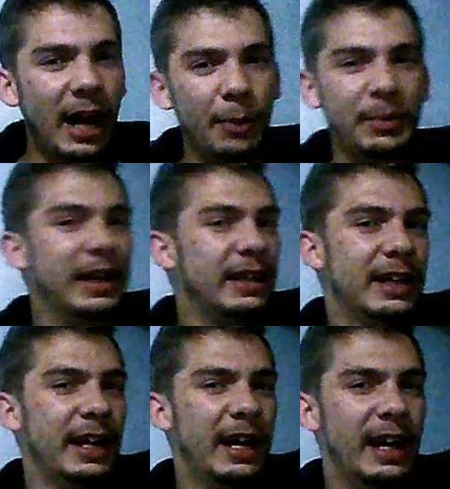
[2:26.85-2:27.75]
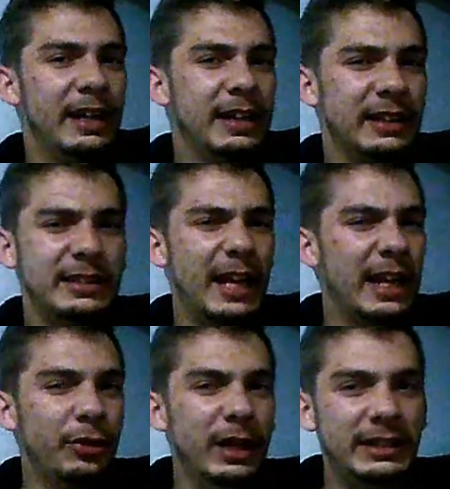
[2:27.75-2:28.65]
I mean, doesn't
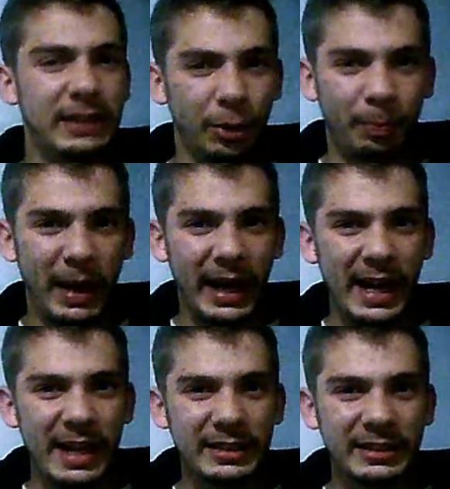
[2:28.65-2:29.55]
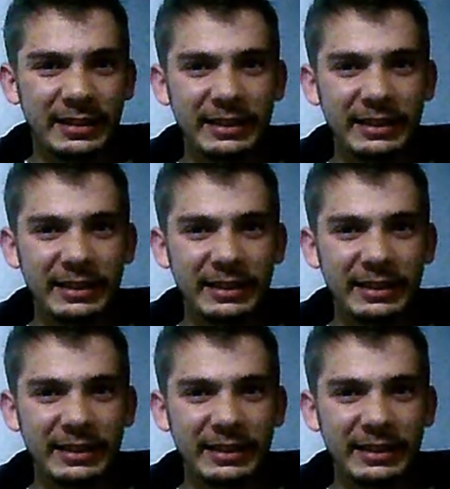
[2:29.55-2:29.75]
that really sound badass?